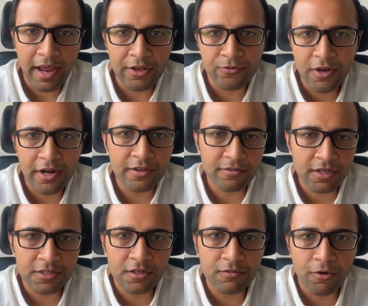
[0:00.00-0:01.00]
as we are
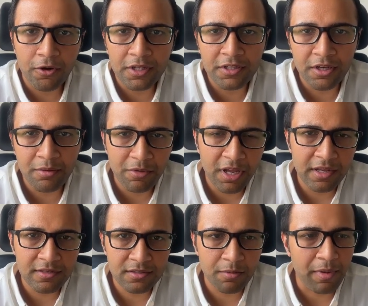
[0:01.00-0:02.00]
discussing, 43B
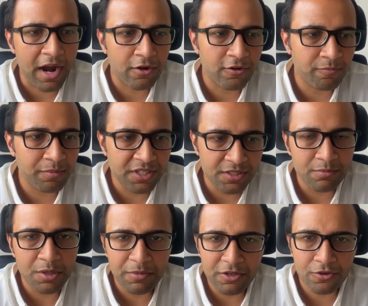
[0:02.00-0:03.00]
is the part of
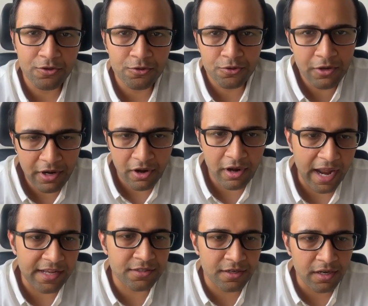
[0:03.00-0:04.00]
PGBP, so you should
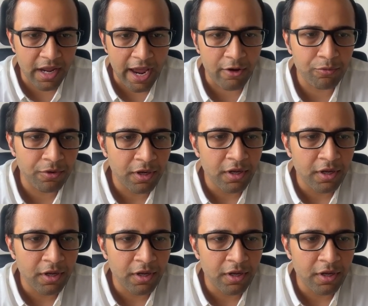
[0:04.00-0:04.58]
naturally have